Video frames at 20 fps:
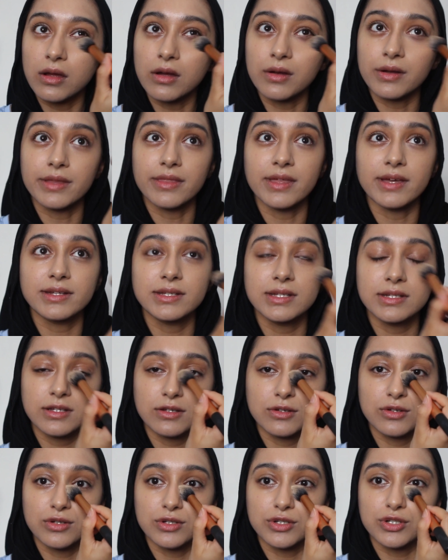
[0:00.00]
Okay, that did a
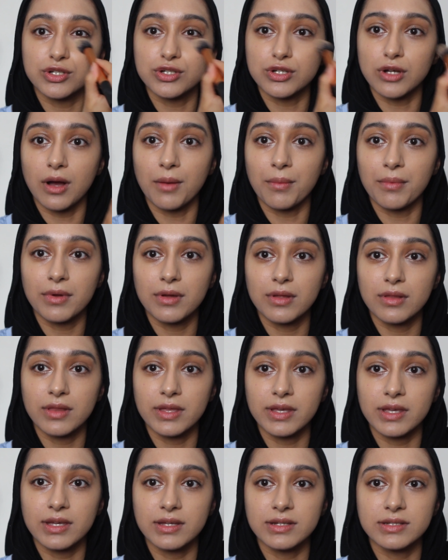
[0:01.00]
good job.
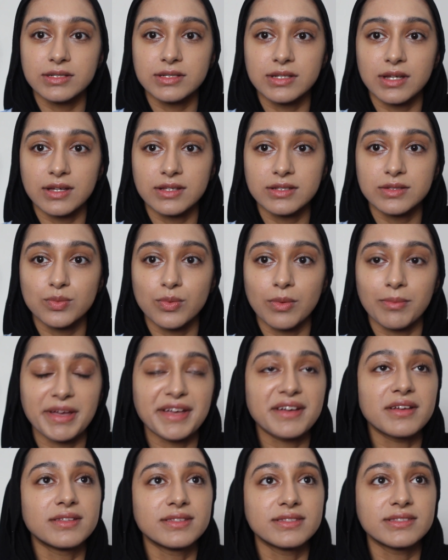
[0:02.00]
Like, it does what my
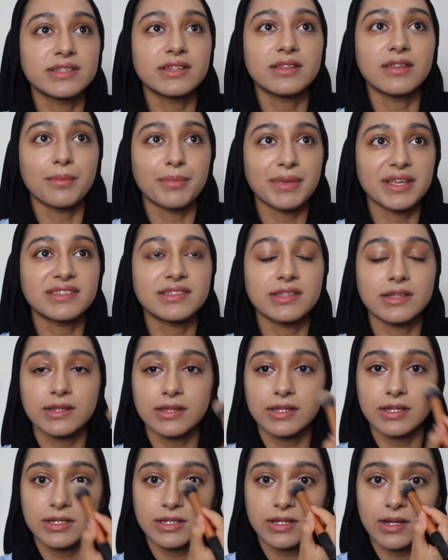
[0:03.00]
concealer
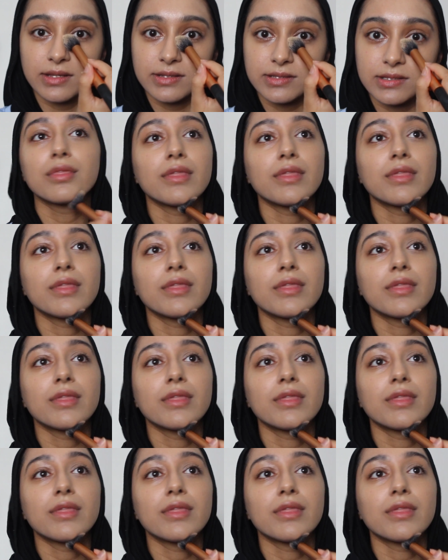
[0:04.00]
basically does.